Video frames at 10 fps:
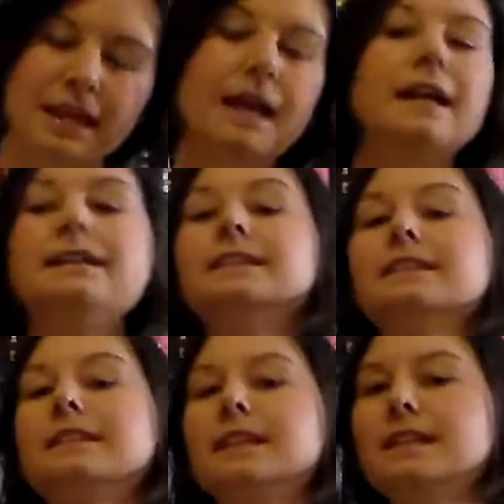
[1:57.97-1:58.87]
And
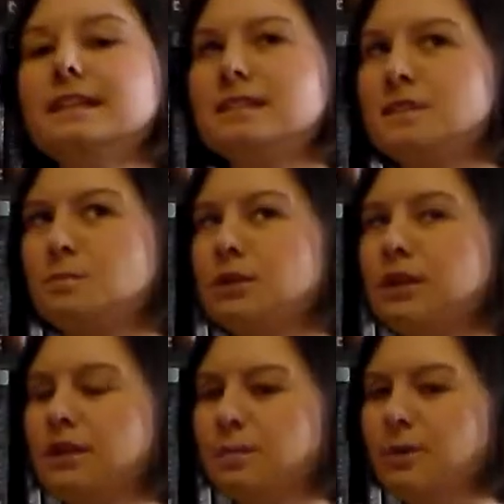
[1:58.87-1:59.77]
this is a
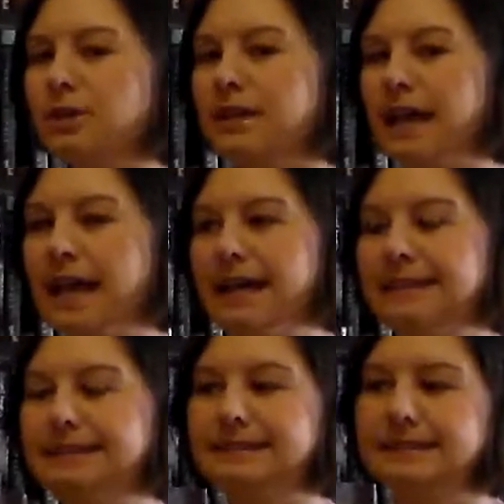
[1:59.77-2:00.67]
pretty new book
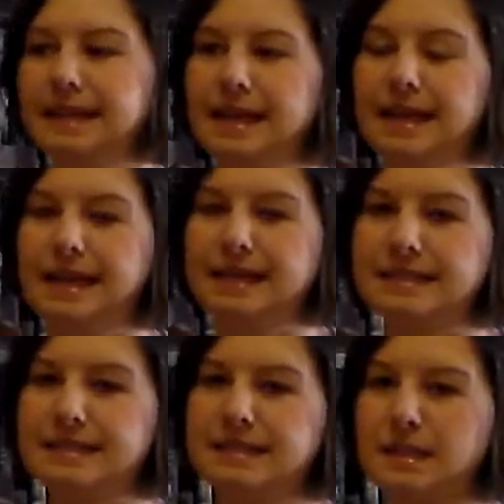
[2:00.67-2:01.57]
and it
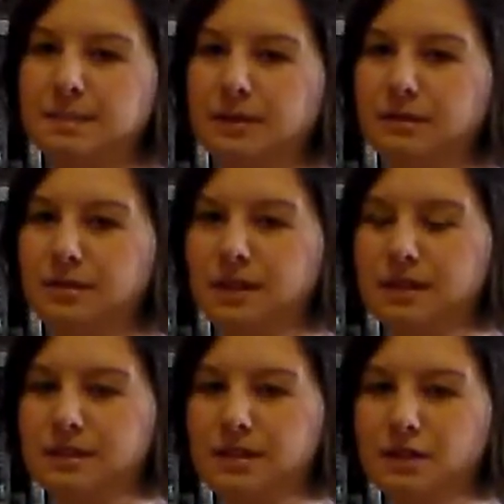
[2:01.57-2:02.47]
is about
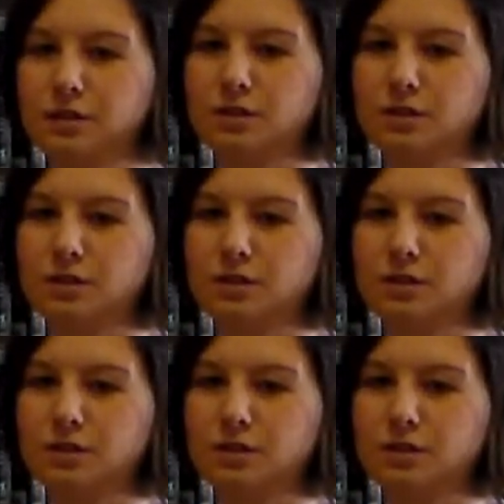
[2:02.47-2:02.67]
a young